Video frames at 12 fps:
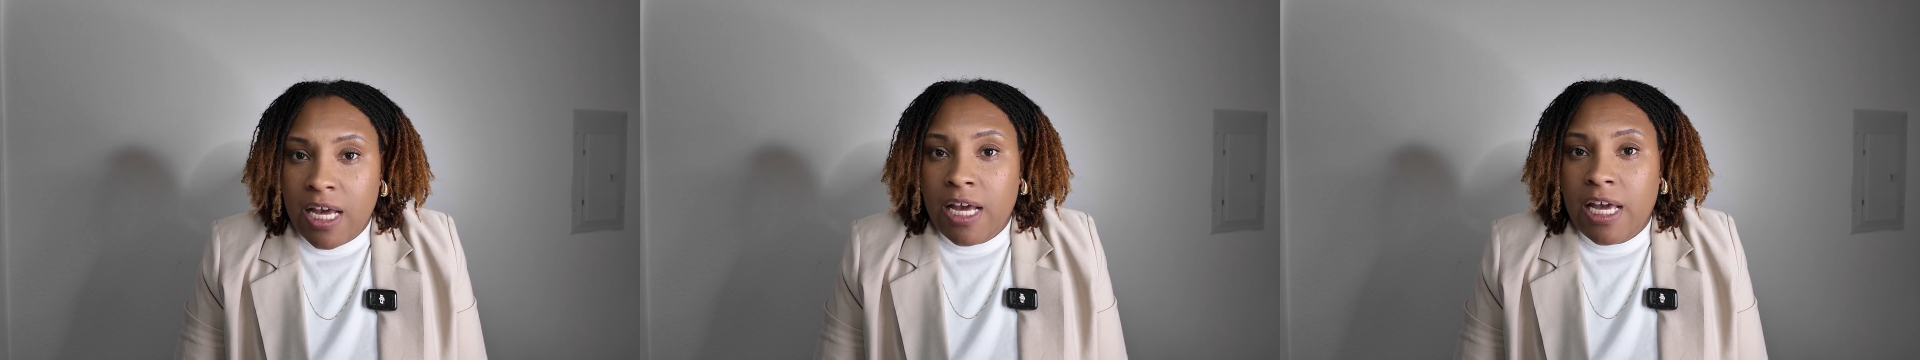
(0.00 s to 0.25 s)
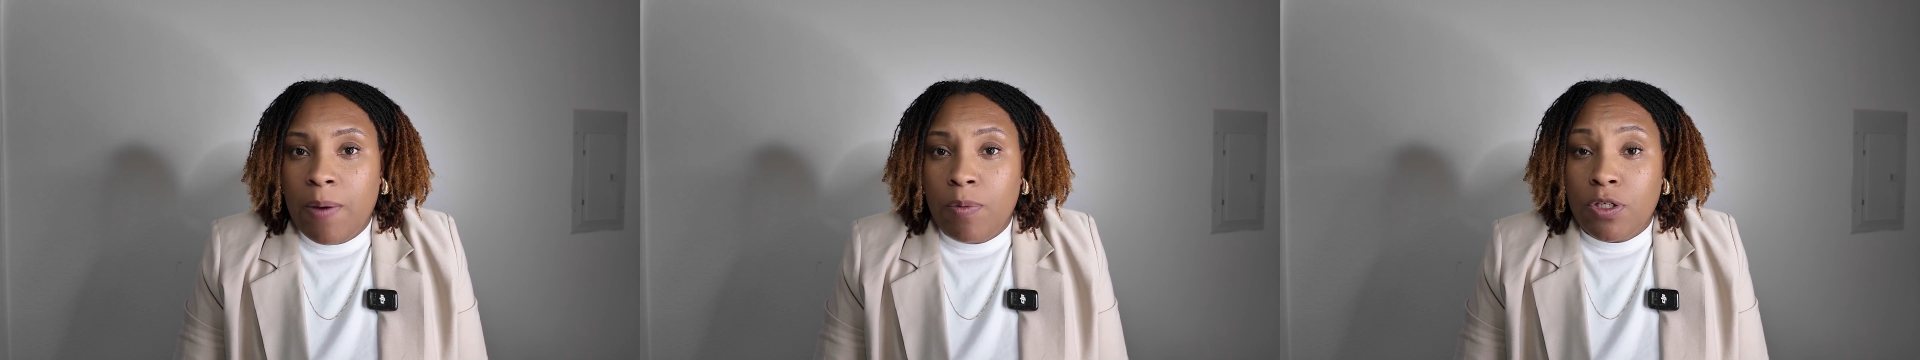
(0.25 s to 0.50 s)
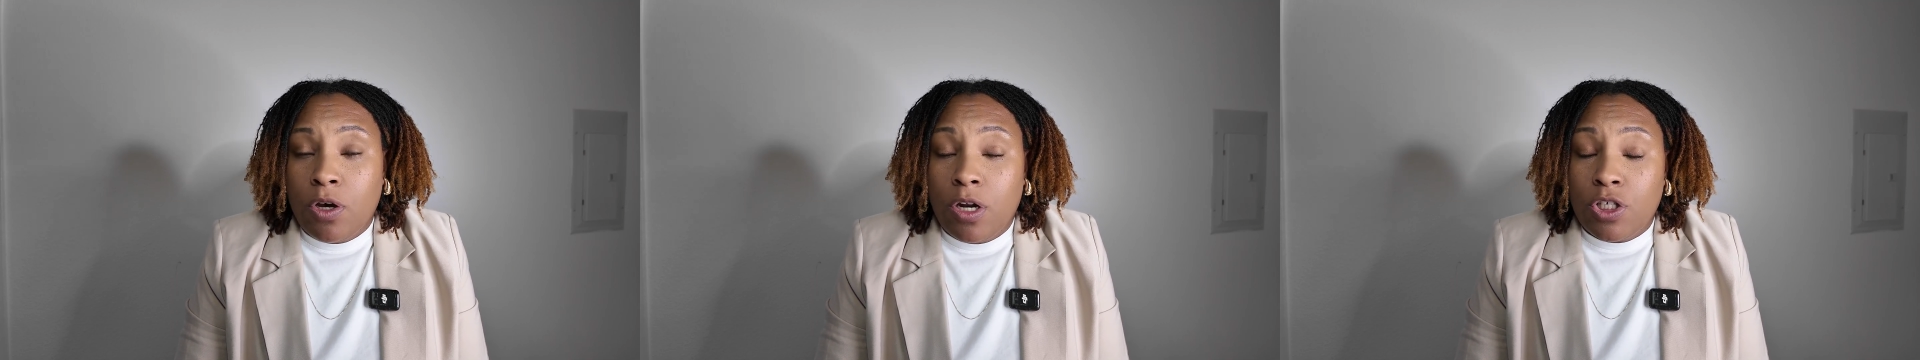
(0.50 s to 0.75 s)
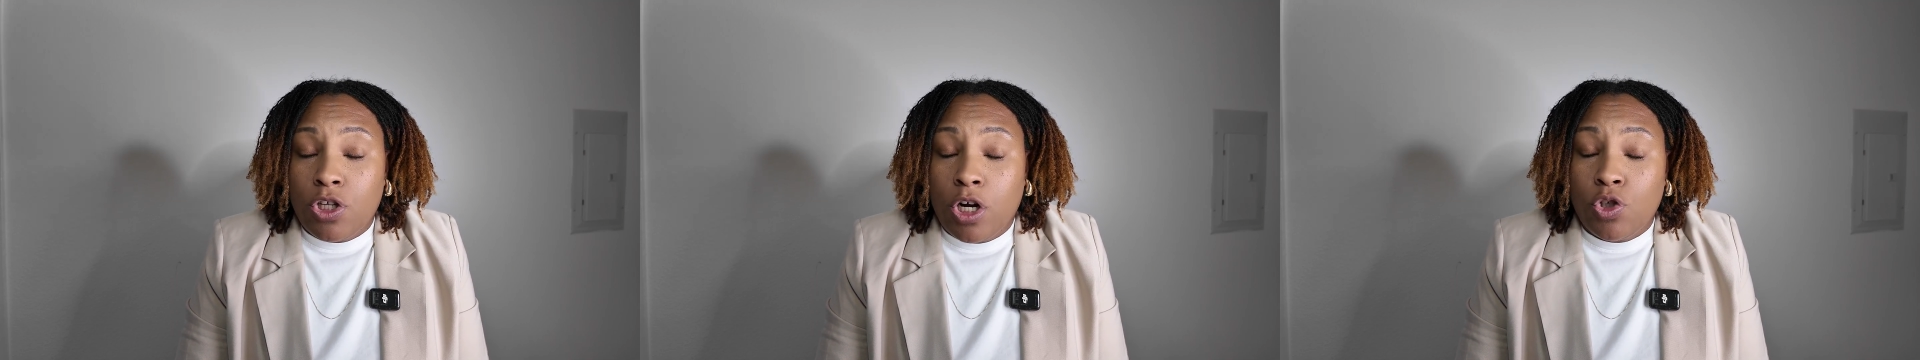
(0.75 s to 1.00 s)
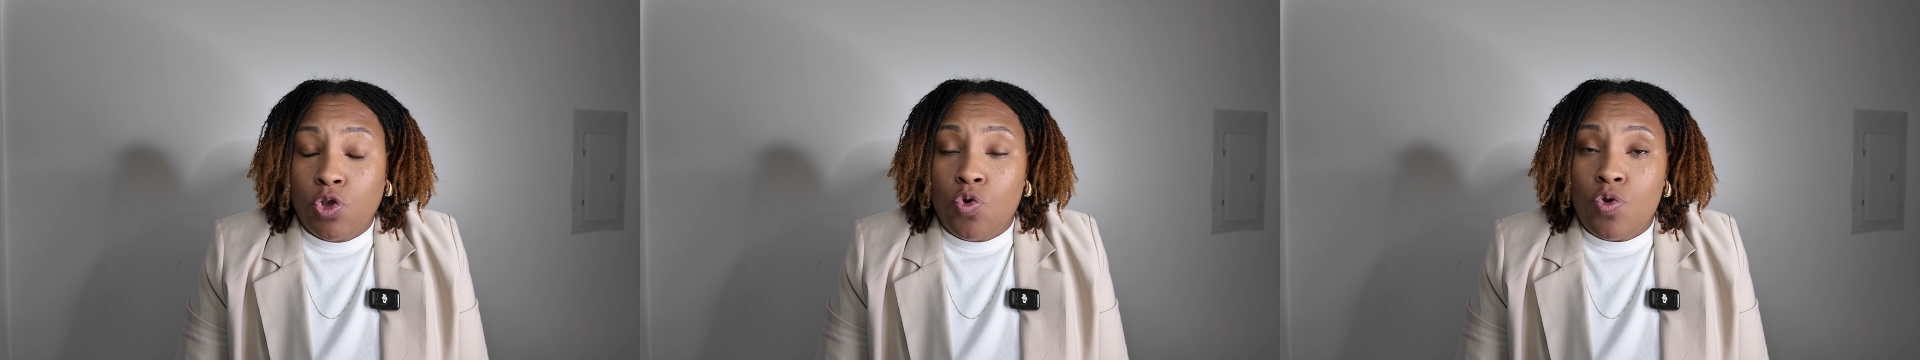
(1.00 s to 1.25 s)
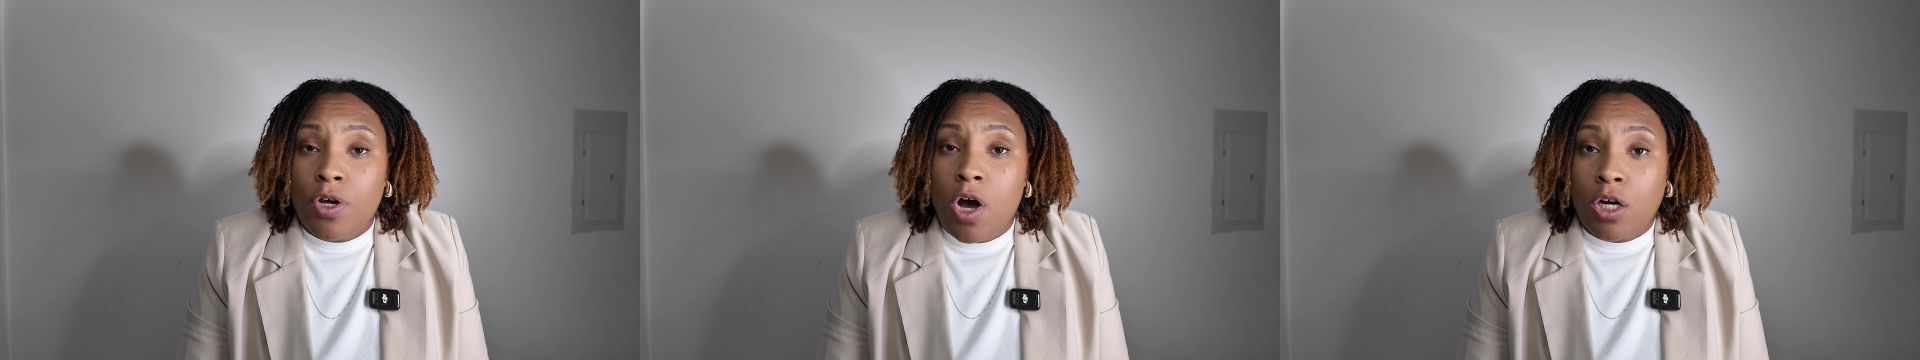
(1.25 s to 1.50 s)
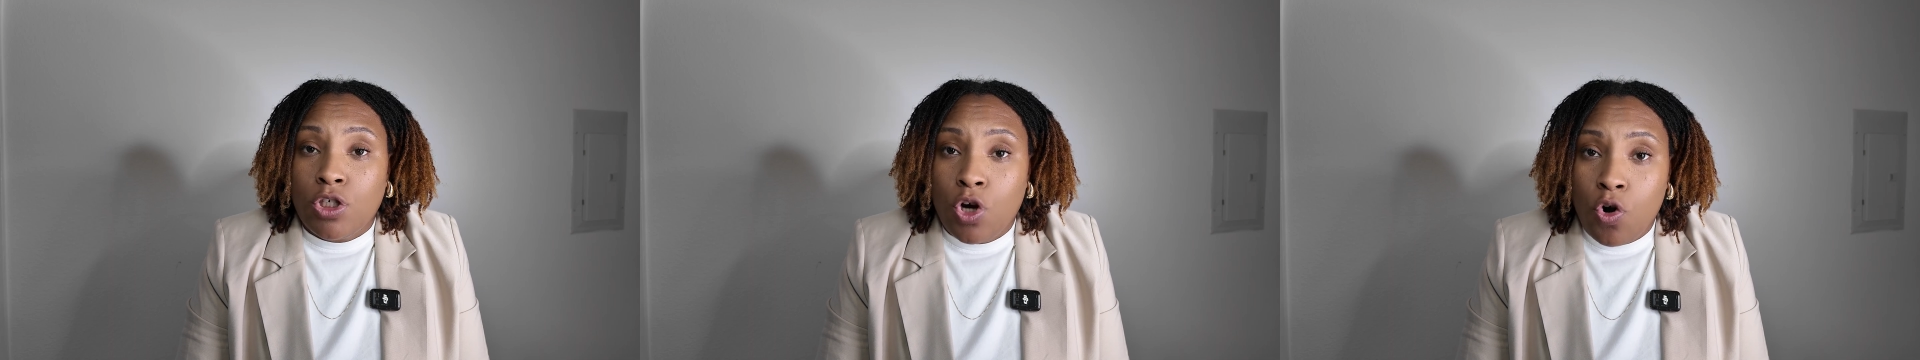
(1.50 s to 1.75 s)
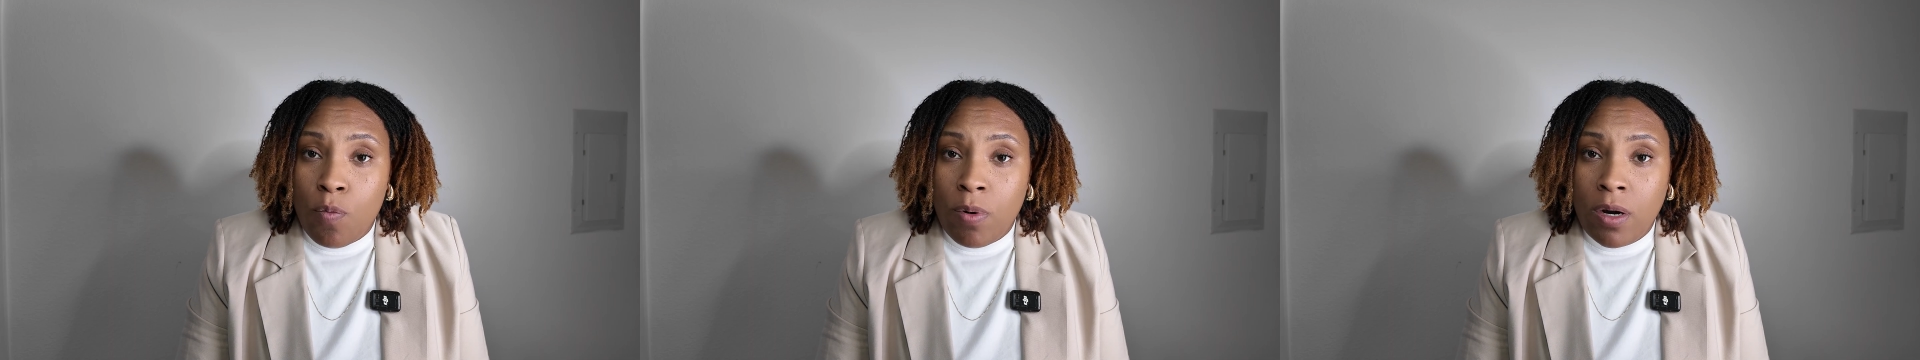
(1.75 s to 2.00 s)
He was going to start school in
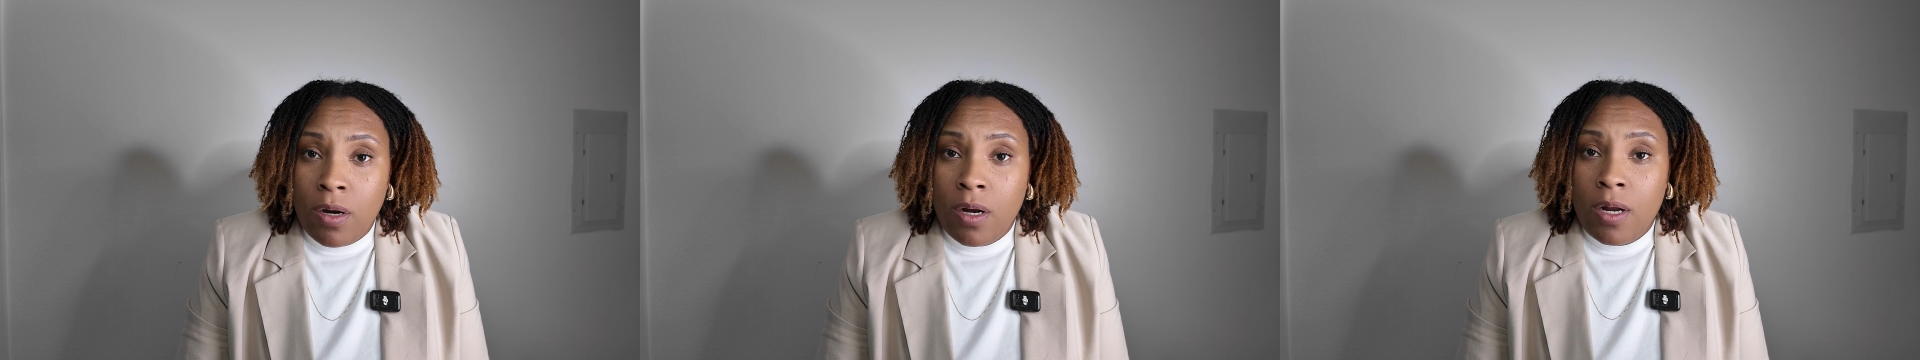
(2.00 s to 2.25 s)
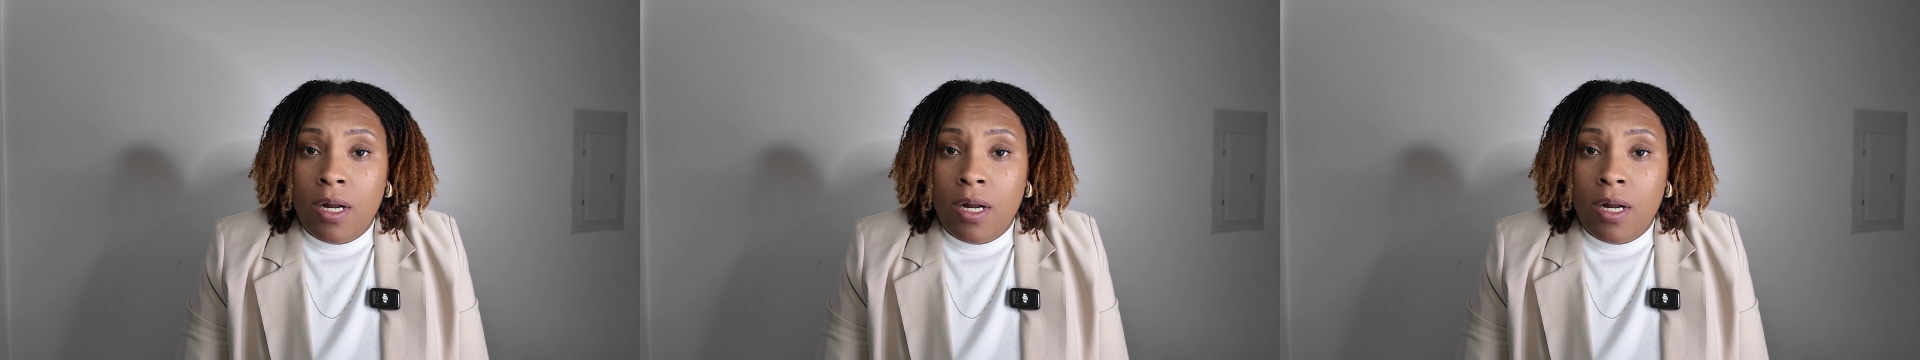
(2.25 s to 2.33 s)
October.